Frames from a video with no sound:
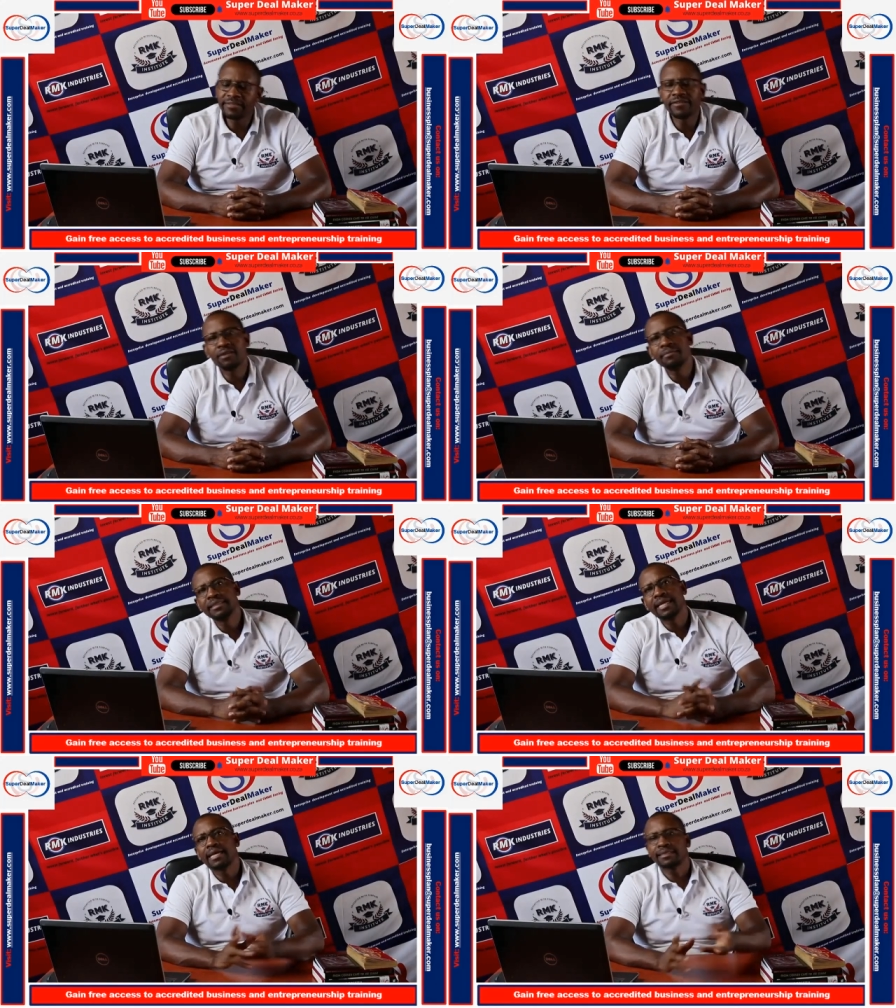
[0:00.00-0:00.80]

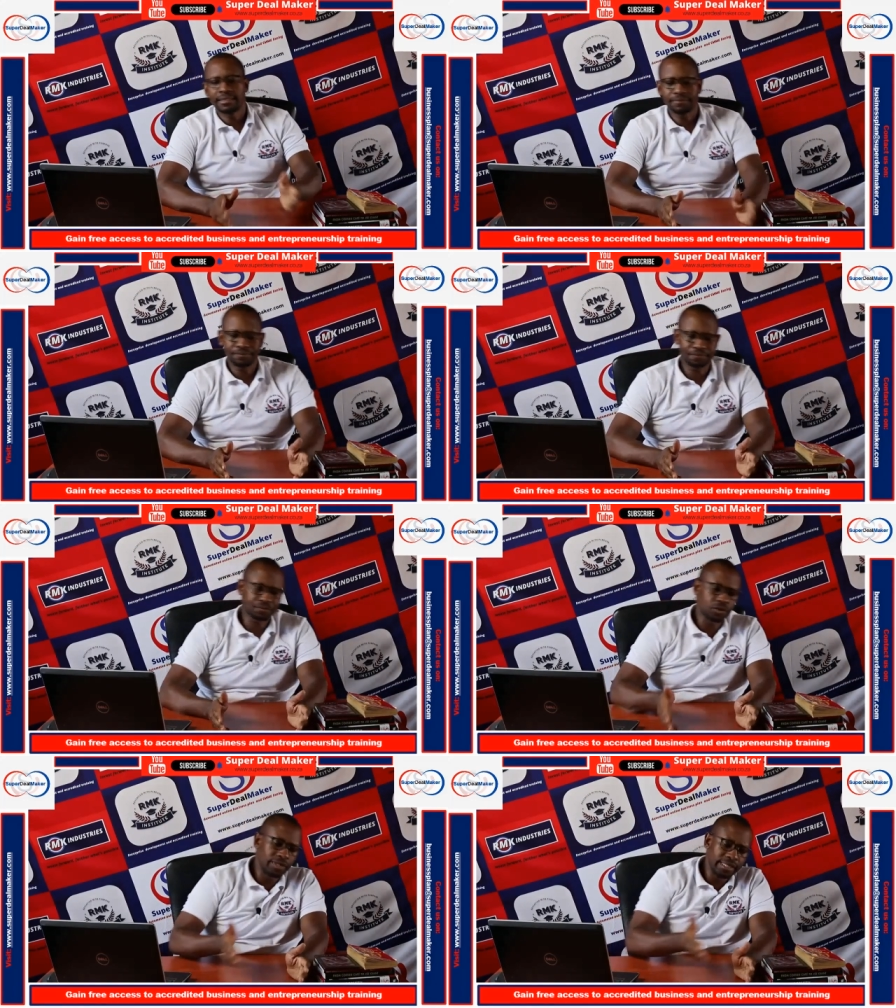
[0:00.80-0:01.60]
Development Act
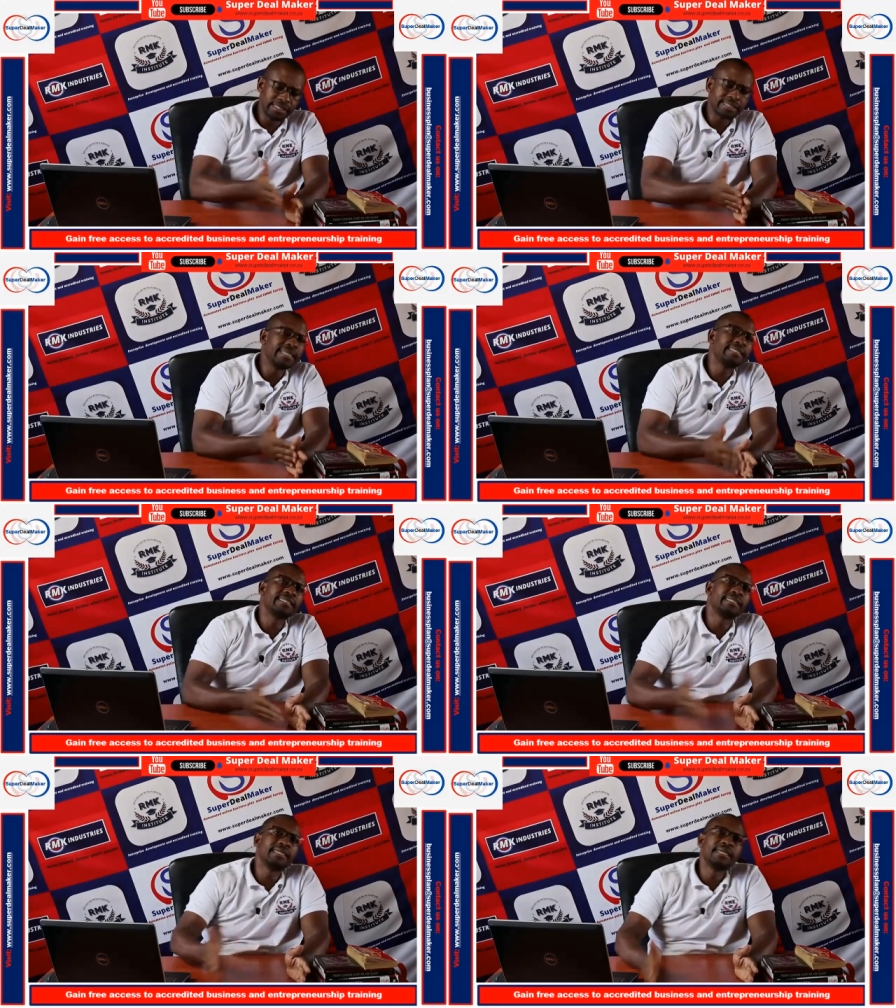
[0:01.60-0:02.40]
or
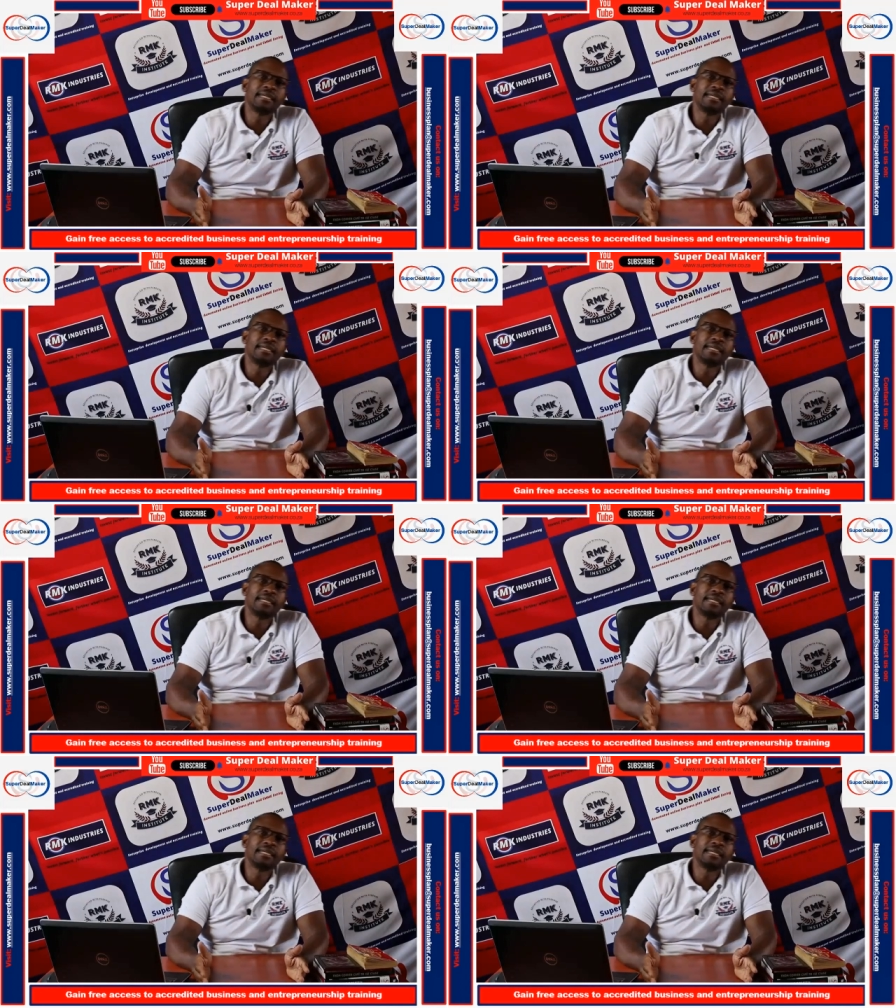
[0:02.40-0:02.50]
legislation.